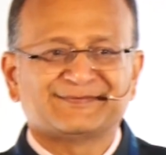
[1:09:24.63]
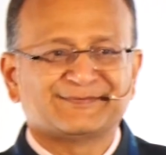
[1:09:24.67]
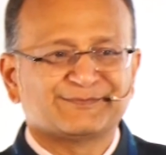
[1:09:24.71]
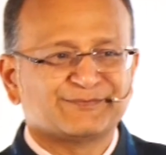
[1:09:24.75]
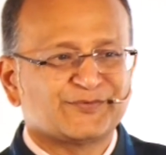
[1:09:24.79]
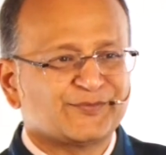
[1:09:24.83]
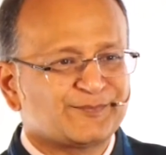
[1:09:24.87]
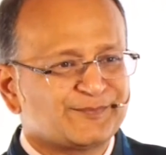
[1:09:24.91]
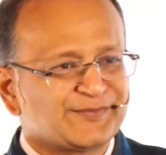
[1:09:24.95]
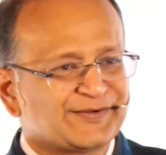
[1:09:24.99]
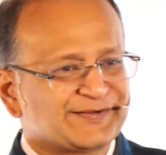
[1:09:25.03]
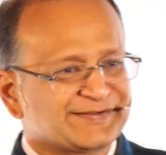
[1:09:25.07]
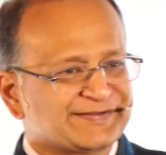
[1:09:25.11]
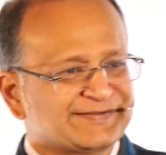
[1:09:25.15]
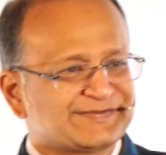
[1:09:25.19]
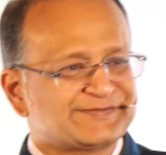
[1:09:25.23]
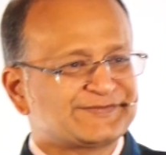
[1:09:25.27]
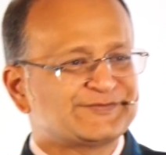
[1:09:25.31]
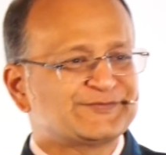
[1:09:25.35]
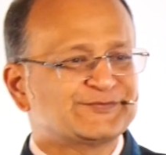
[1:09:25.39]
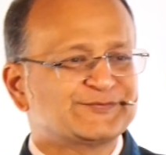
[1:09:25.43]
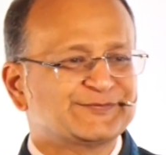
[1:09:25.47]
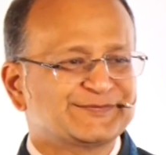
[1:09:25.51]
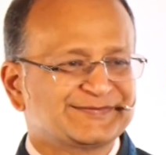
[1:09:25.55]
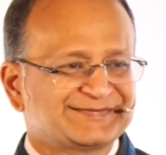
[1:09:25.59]
bombarded
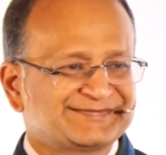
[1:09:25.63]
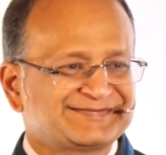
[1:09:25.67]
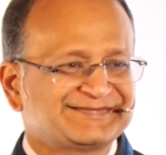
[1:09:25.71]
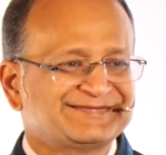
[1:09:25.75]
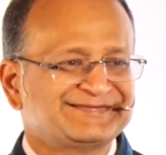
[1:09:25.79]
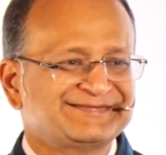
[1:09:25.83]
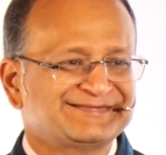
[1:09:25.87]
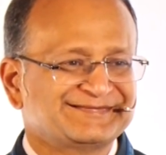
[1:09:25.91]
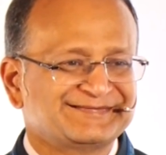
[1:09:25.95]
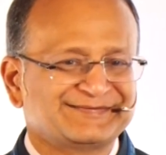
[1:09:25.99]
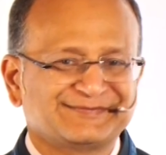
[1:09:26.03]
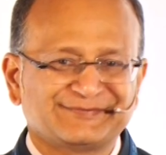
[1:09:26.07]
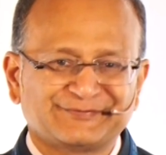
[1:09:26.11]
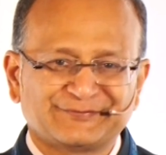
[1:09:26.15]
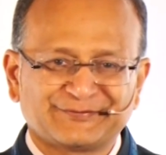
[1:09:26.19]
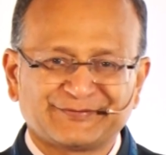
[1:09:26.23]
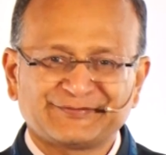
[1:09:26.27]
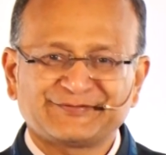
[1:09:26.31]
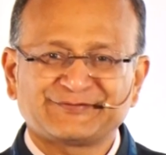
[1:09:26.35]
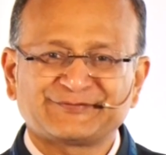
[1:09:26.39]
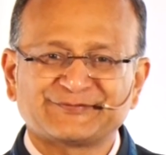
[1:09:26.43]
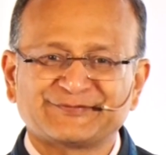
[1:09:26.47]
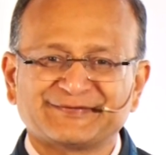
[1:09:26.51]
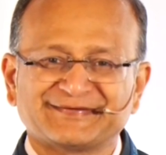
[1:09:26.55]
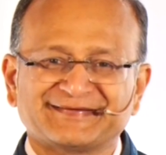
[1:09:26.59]
you with a
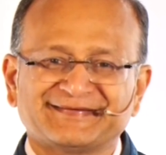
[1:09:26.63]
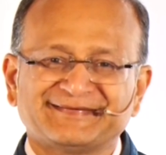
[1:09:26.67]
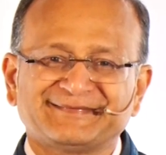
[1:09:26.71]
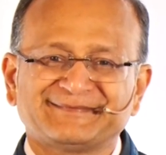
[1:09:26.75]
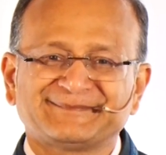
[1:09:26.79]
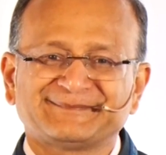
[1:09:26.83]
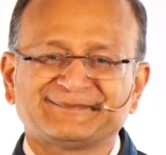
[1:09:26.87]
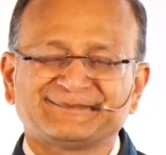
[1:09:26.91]
lot today,